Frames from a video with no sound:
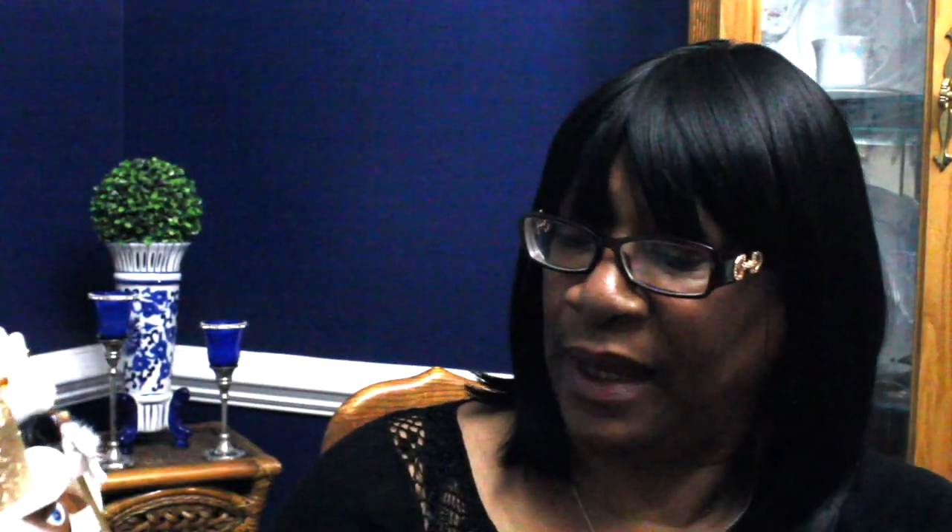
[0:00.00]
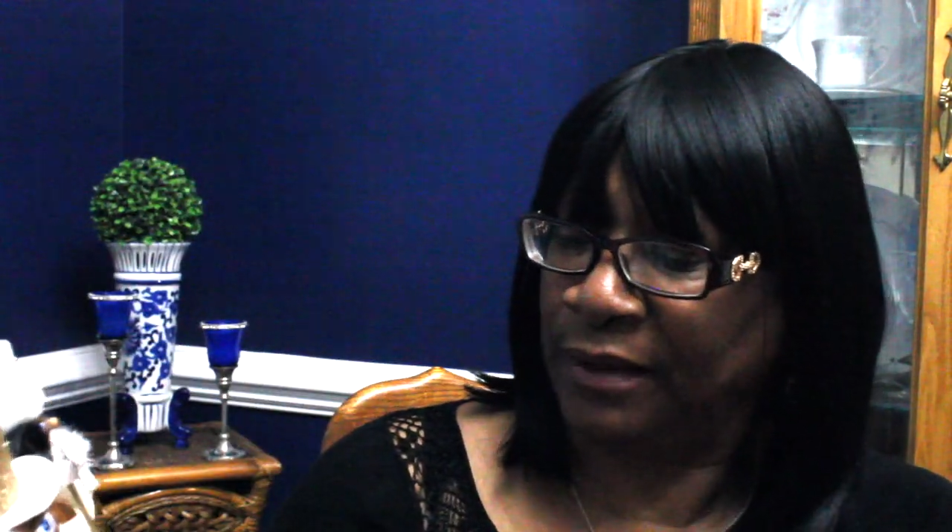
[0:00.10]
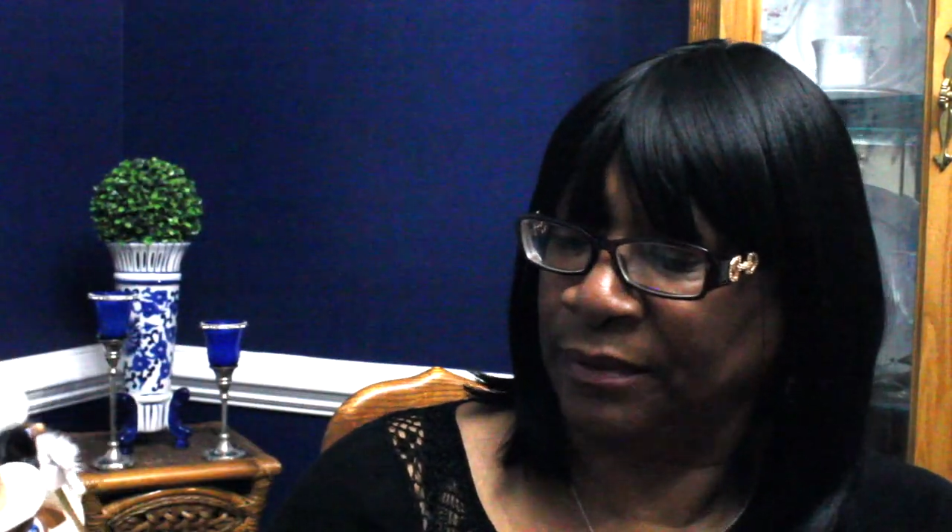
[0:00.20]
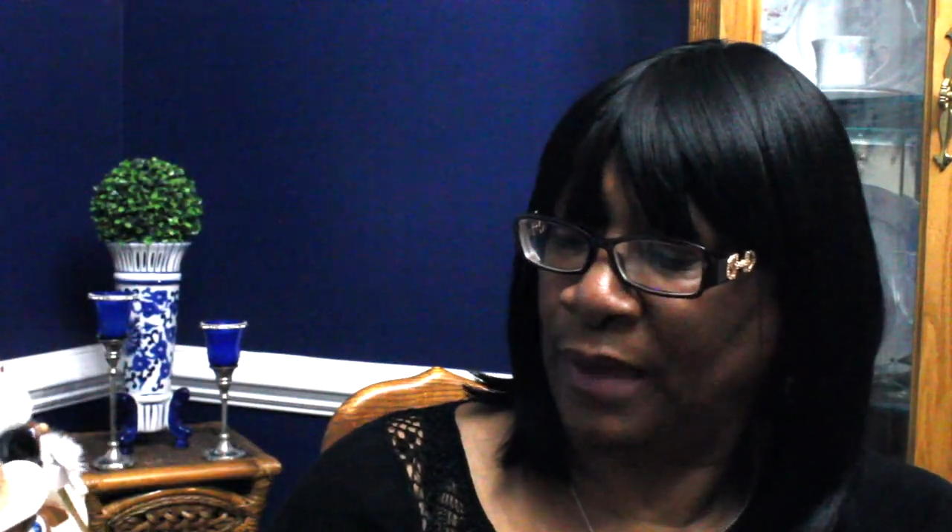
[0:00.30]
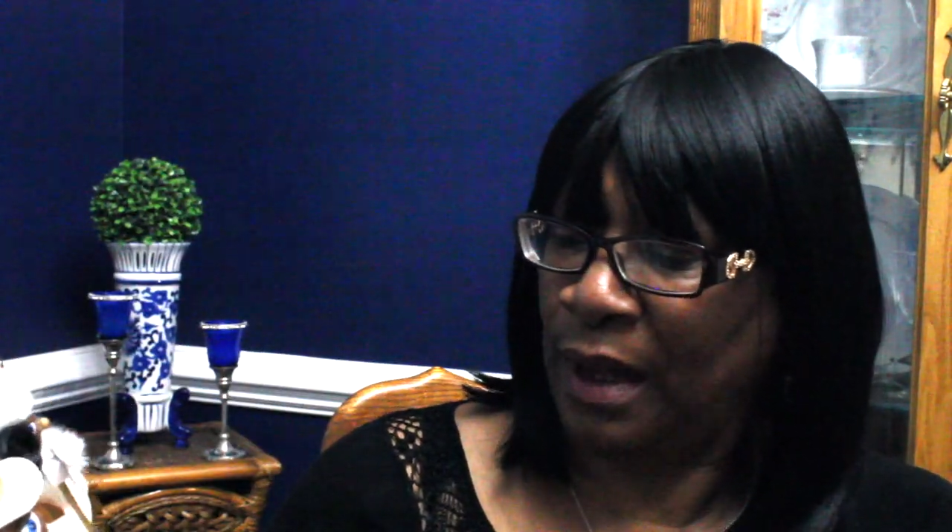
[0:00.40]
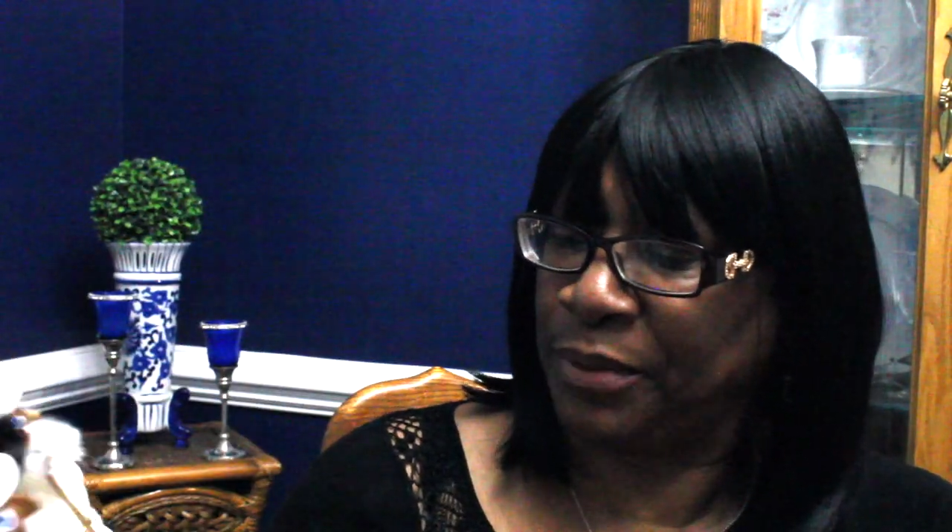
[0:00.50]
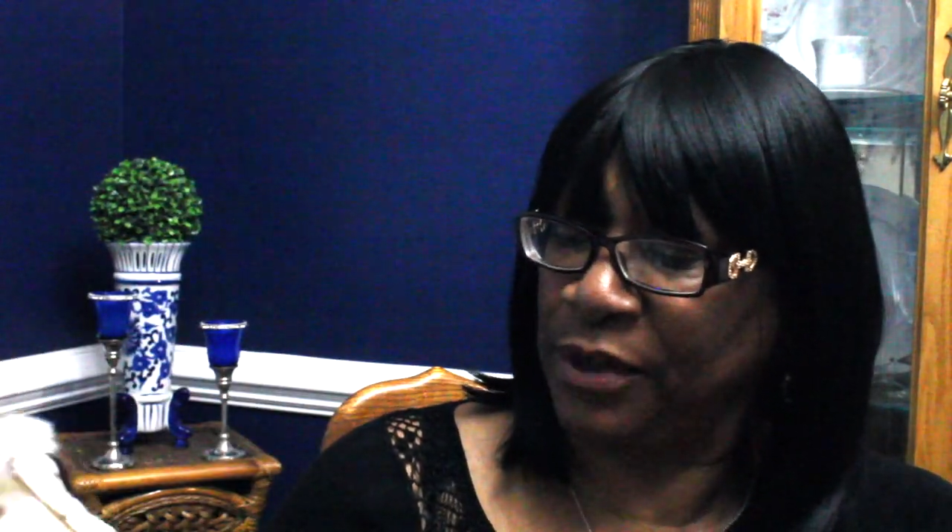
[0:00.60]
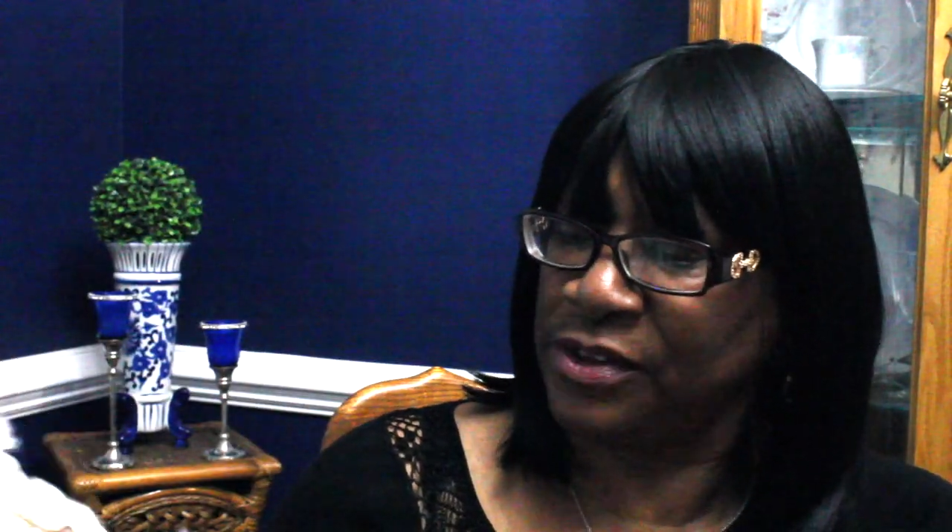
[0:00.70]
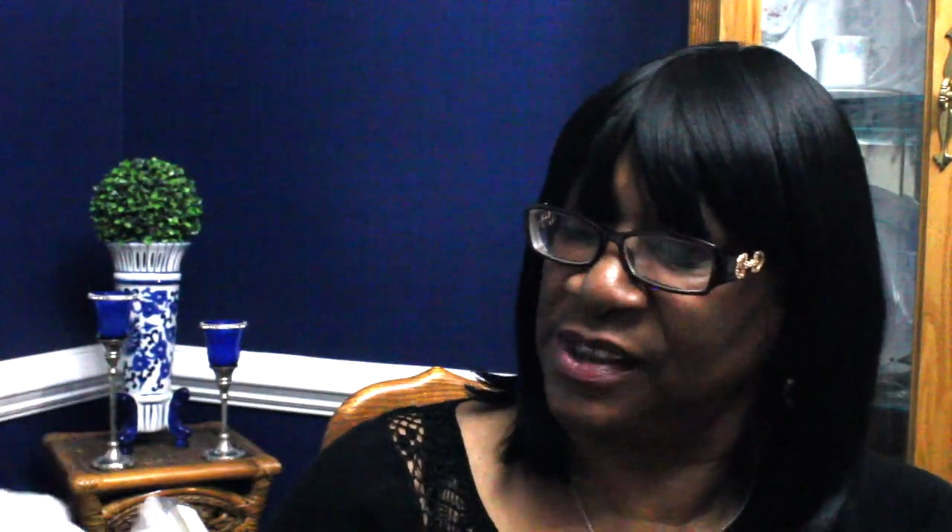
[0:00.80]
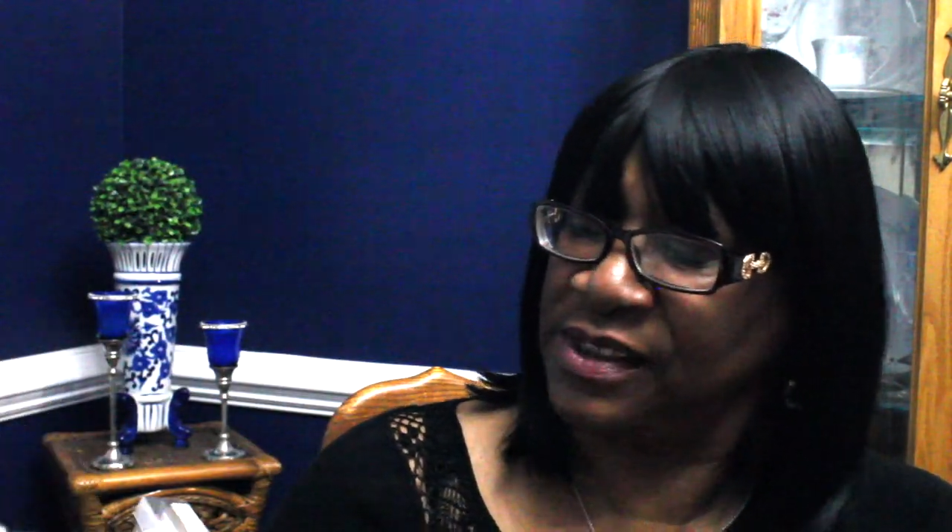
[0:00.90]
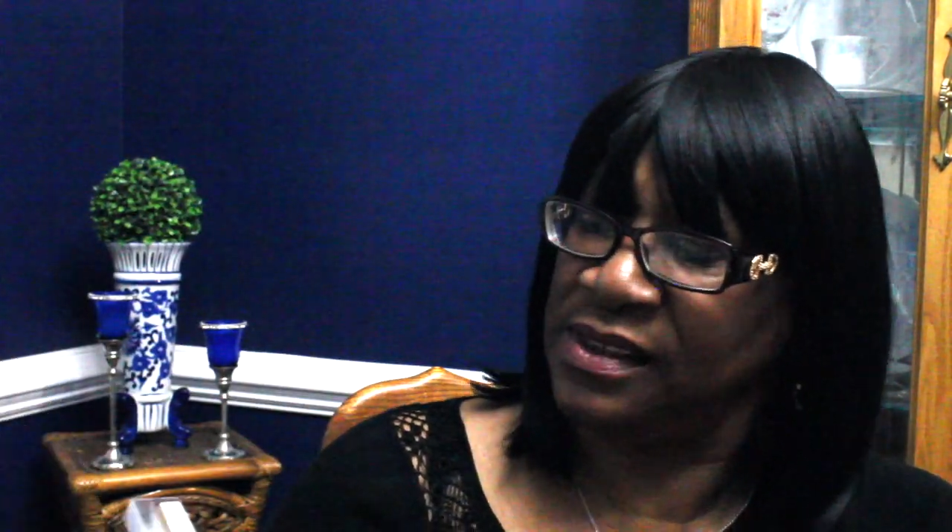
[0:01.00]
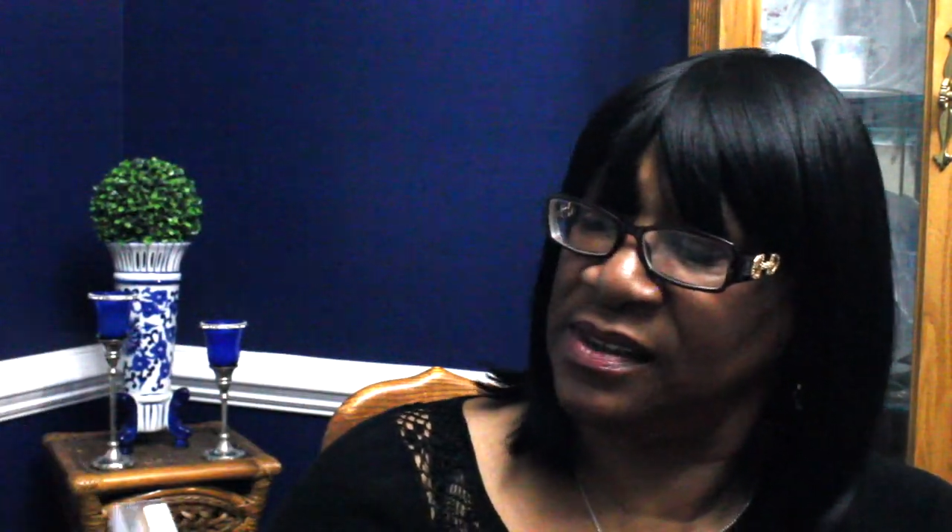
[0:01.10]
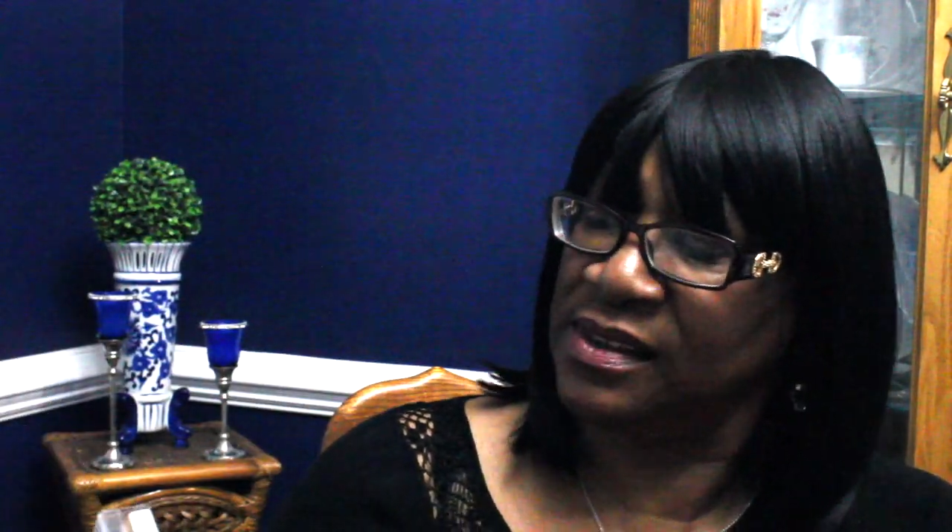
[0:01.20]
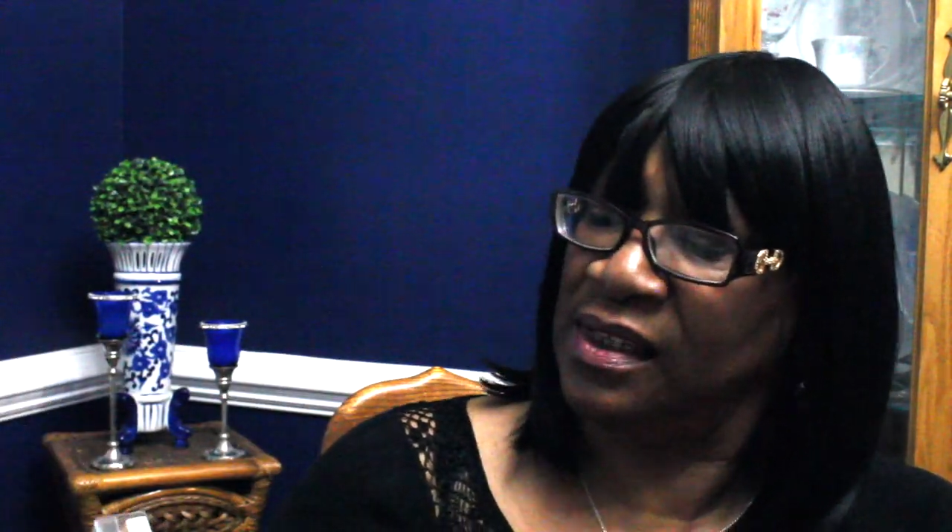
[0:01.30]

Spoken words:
I purchased this,